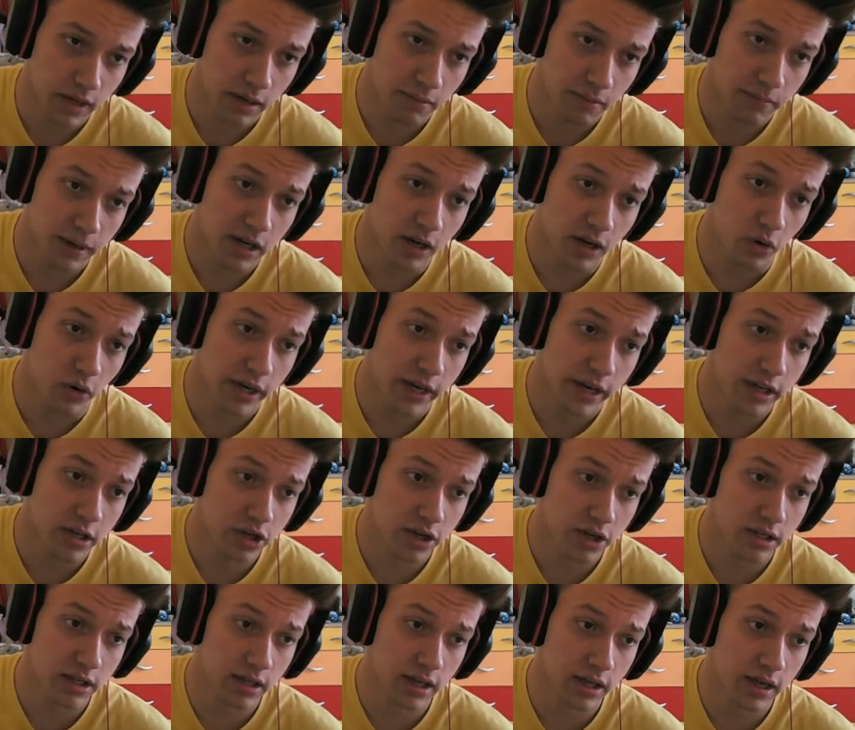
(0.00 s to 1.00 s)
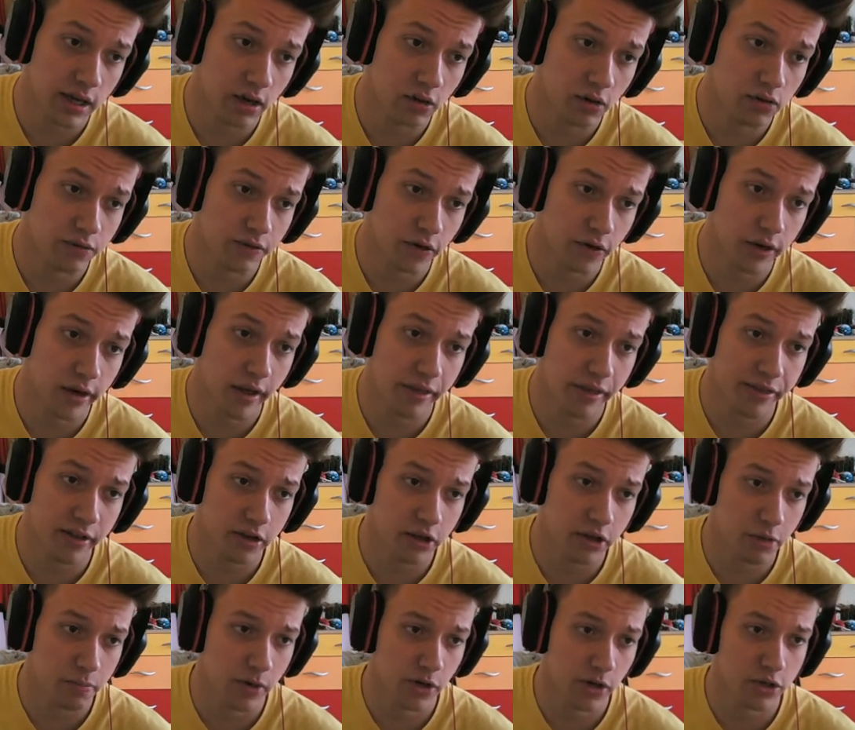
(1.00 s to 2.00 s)
But no, he goes for a
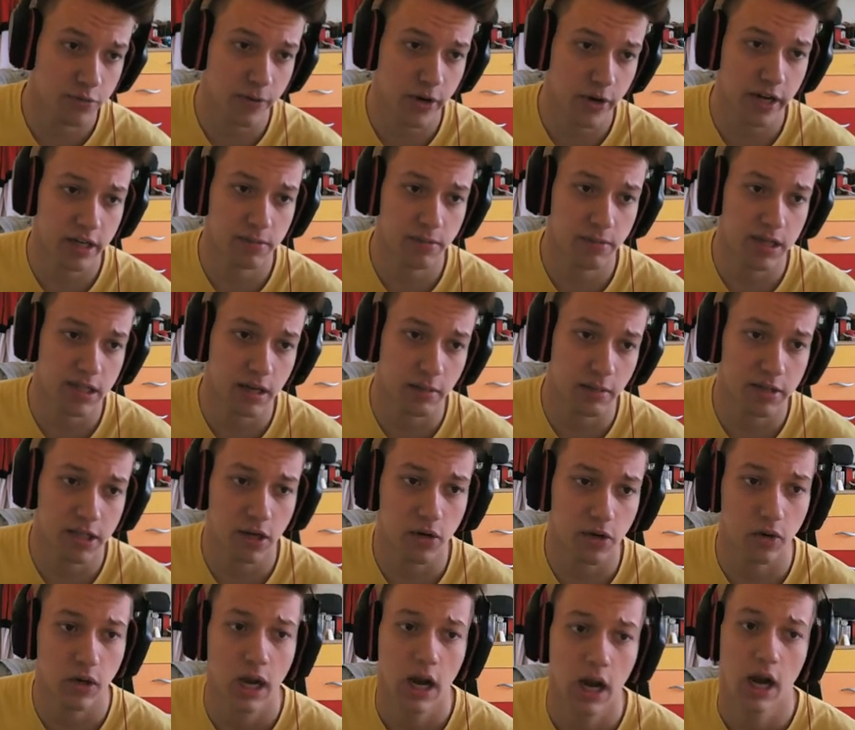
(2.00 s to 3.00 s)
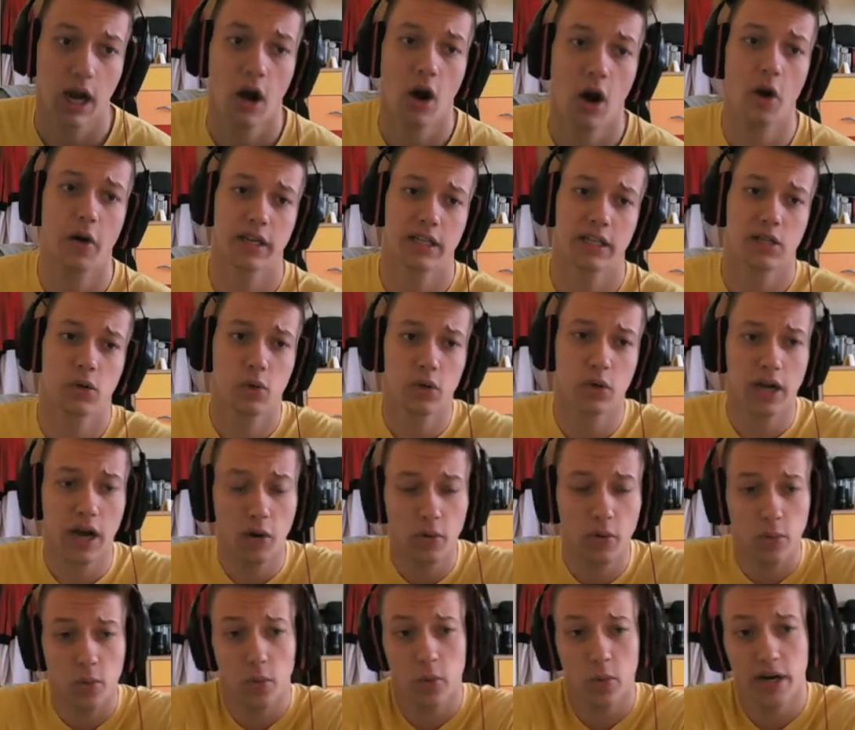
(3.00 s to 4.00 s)
Thunder Punch, breaks my substitute. Okay, so
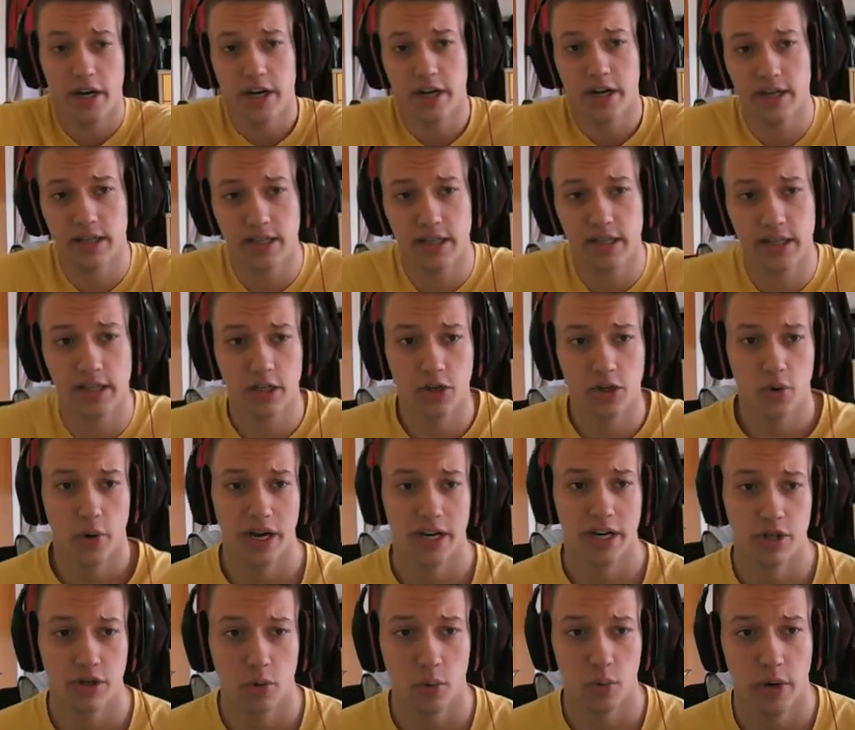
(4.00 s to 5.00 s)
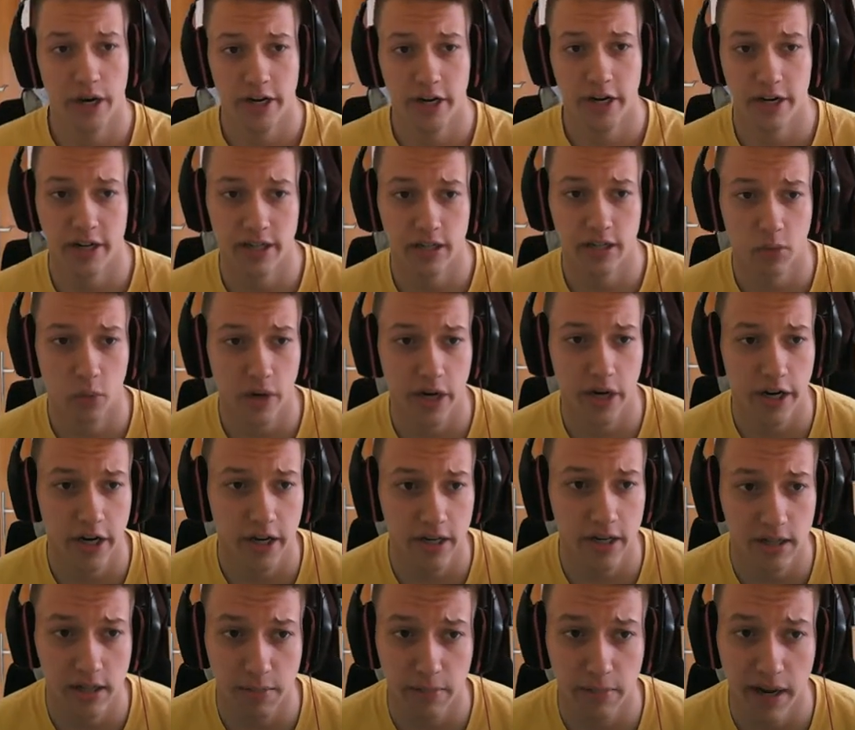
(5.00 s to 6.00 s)
now we're in this situation where
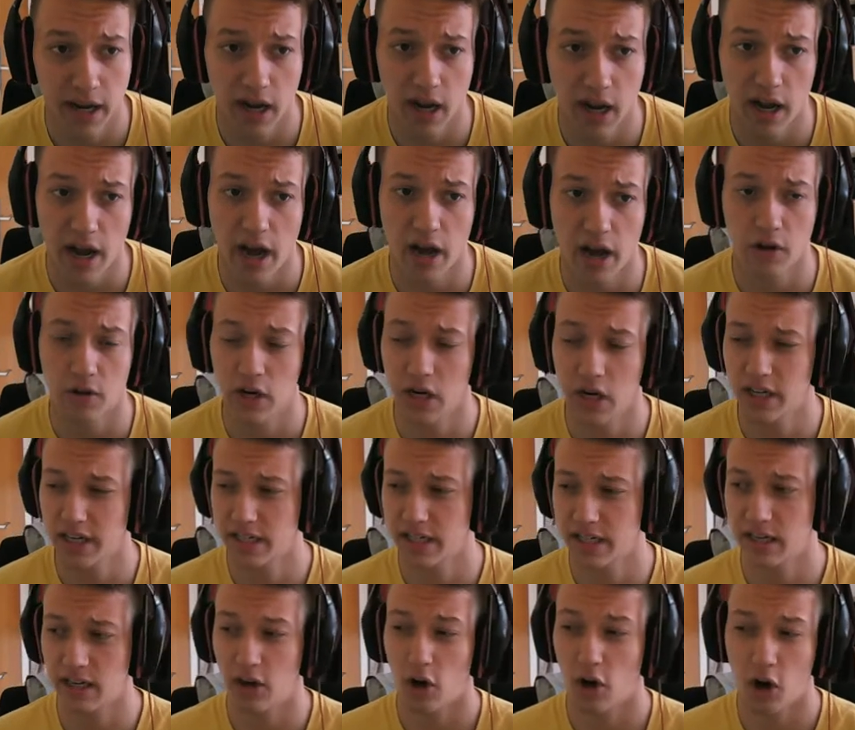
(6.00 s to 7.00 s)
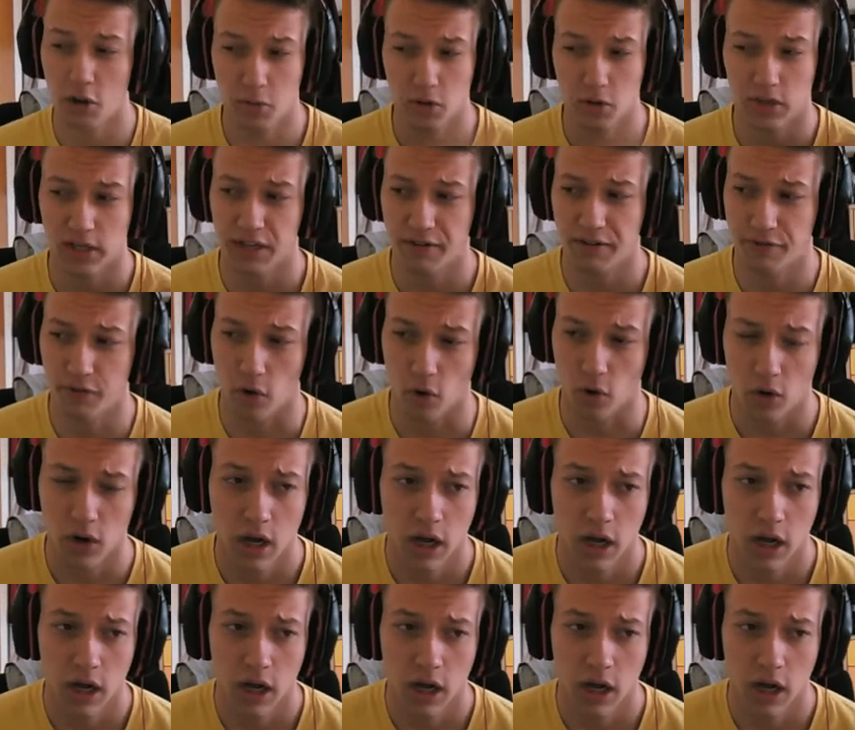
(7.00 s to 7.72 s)
his Mega Aggron is almost at full.